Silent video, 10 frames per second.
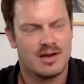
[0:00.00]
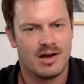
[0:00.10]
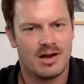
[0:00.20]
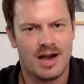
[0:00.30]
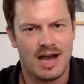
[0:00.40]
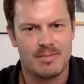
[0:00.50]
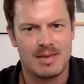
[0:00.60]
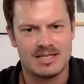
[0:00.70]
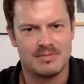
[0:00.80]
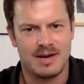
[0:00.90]
online
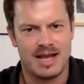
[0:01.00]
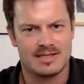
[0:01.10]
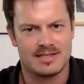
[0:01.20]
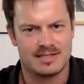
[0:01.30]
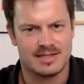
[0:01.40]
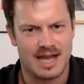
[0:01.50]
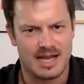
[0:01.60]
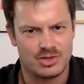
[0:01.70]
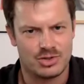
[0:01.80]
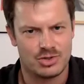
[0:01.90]
meeting places
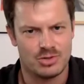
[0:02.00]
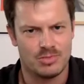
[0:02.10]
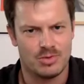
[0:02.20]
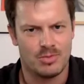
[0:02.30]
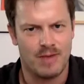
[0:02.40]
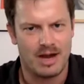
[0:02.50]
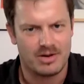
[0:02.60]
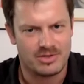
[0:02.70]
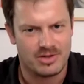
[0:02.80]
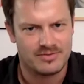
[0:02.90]
like Zoom or
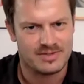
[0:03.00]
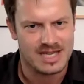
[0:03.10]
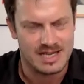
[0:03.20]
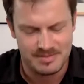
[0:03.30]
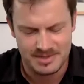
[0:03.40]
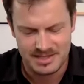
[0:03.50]
Microsoft Teams.